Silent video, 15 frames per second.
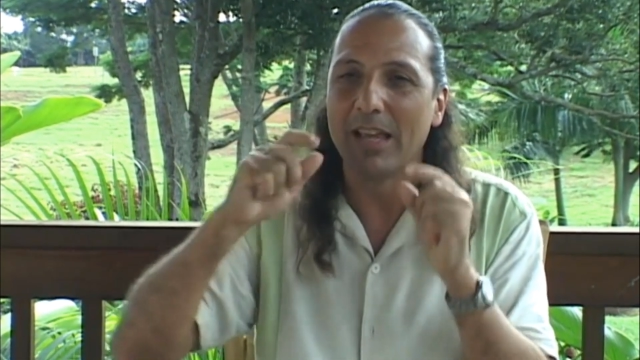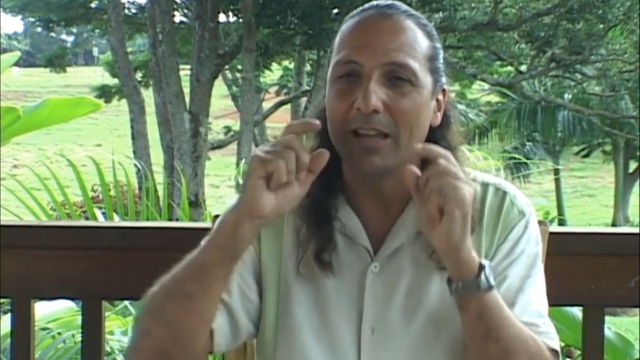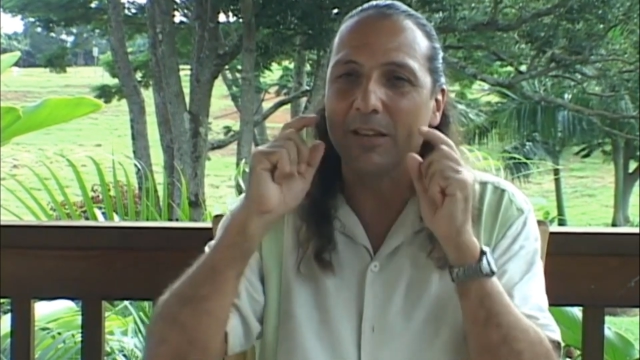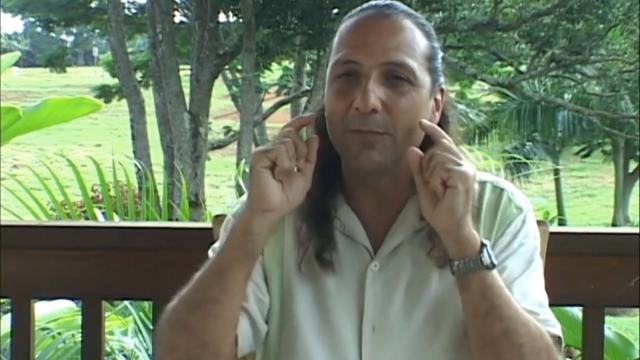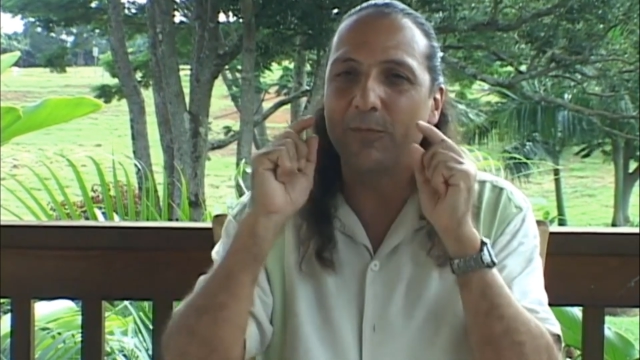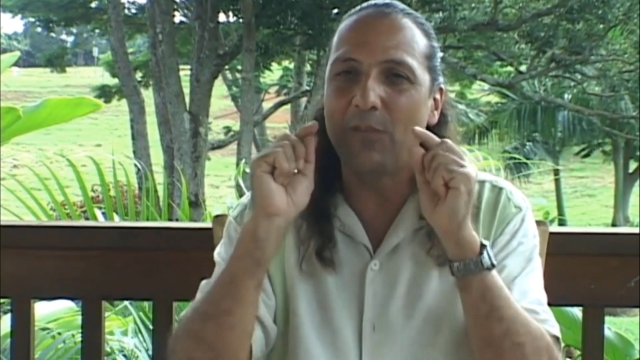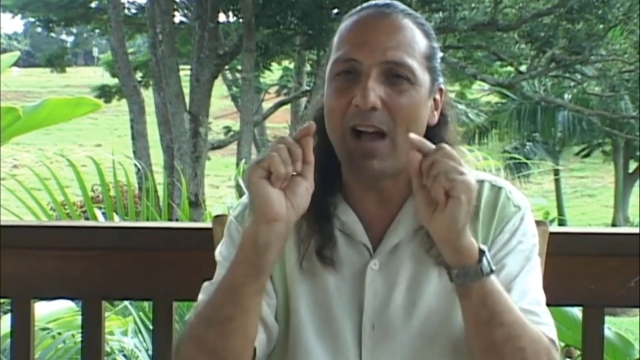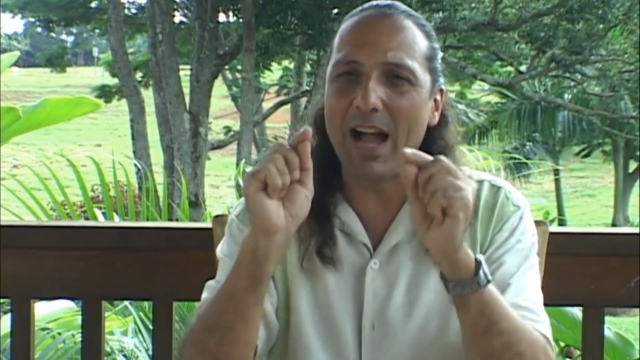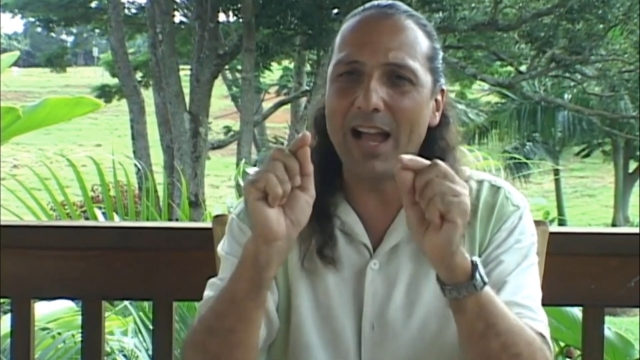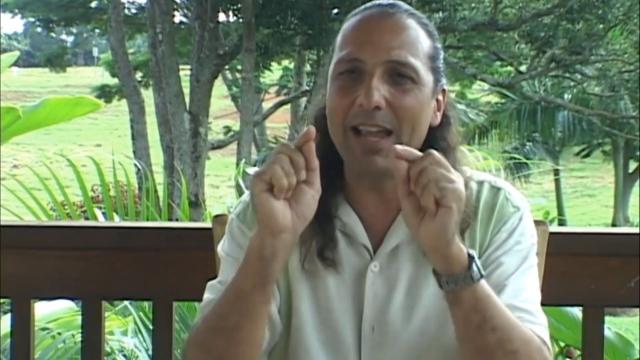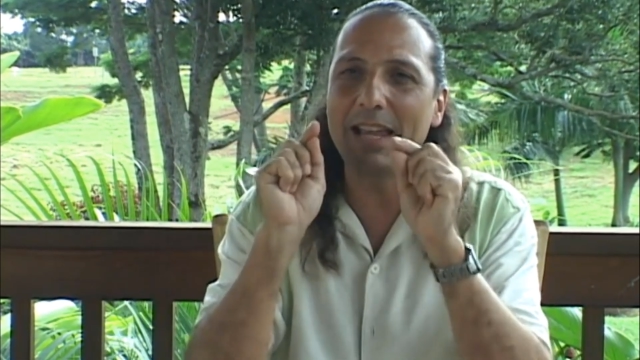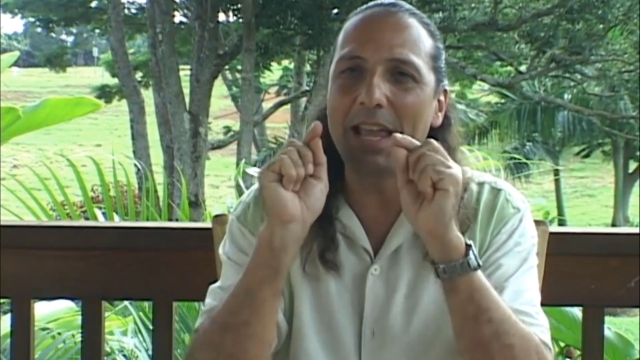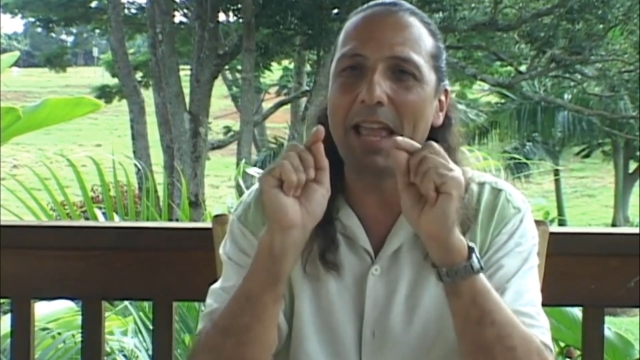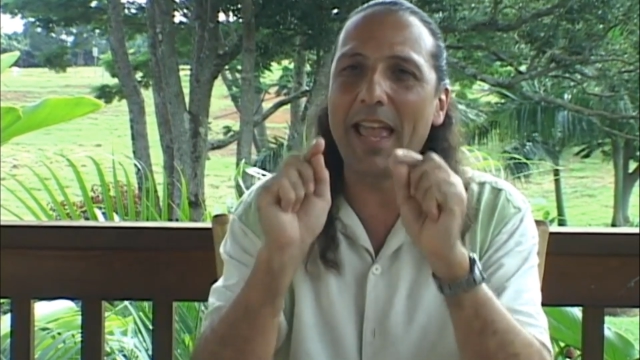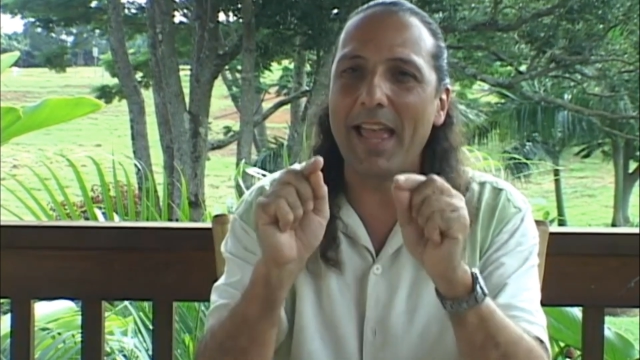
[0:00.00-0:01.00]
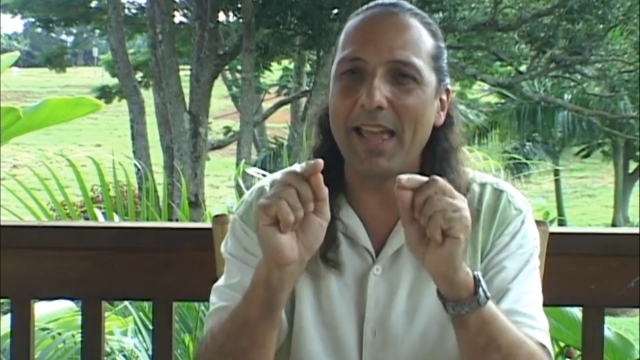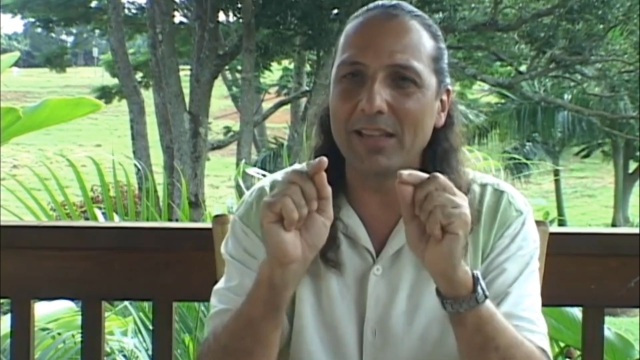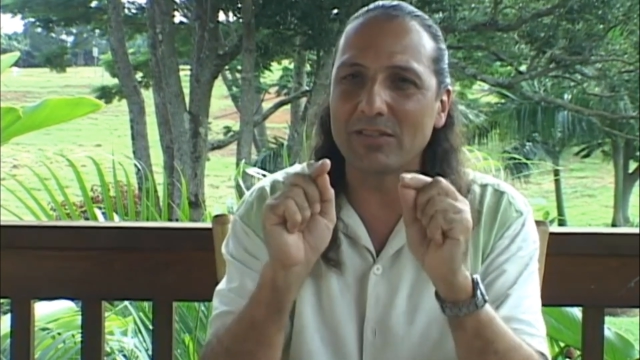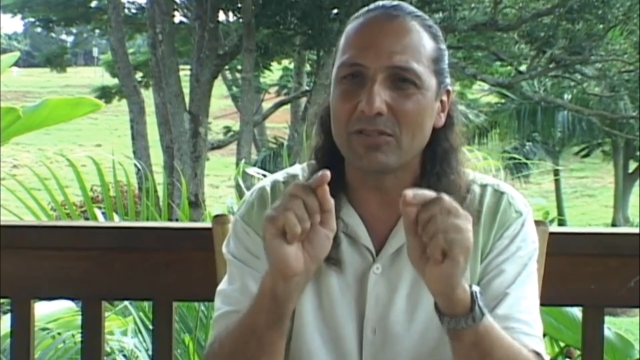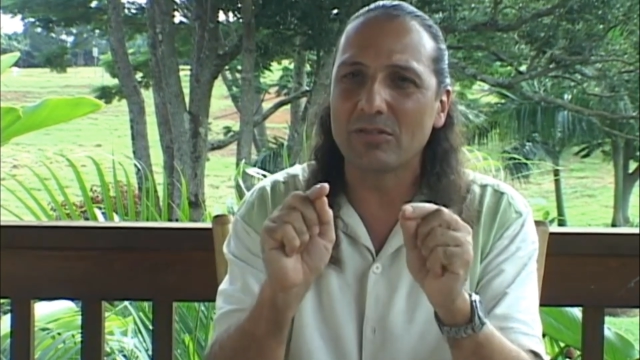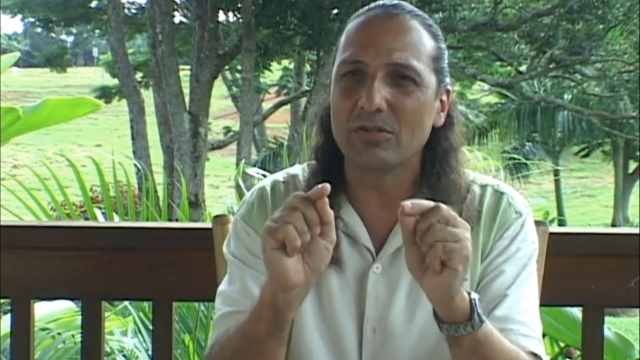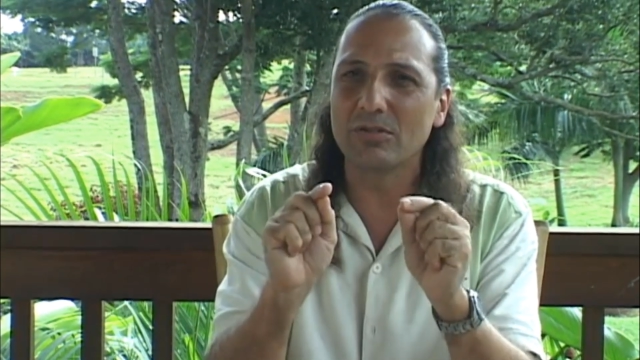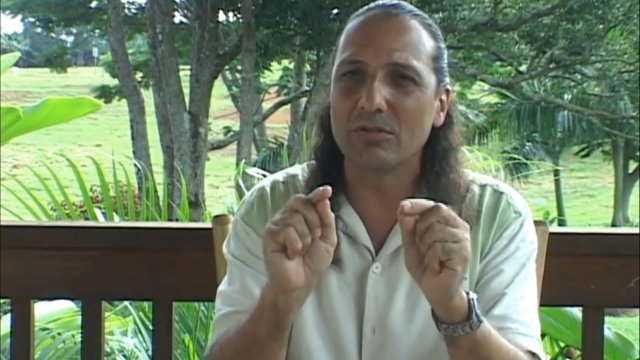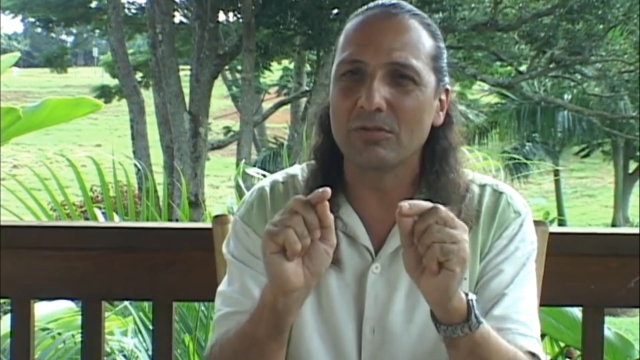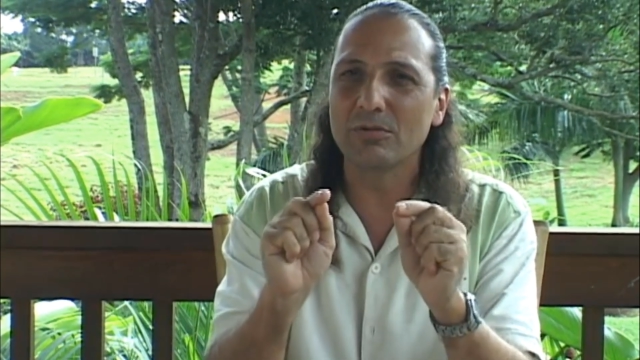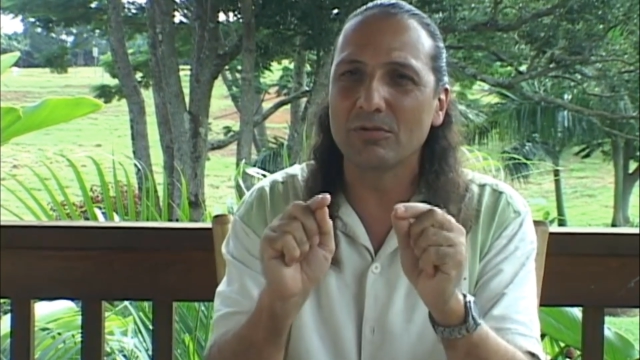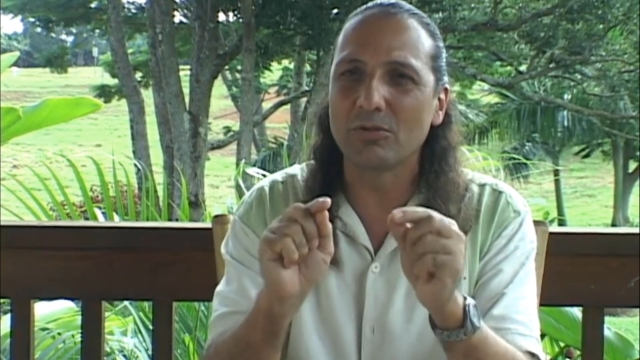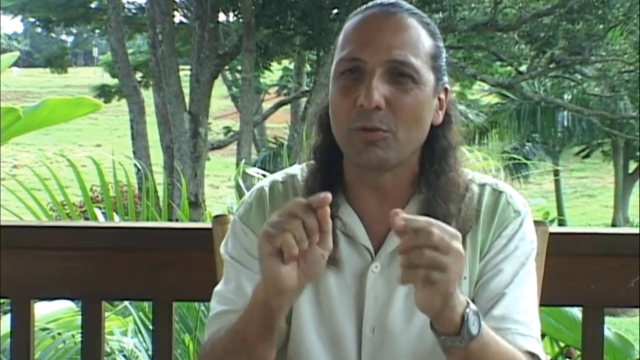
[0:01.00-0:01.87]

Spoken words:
If I asked you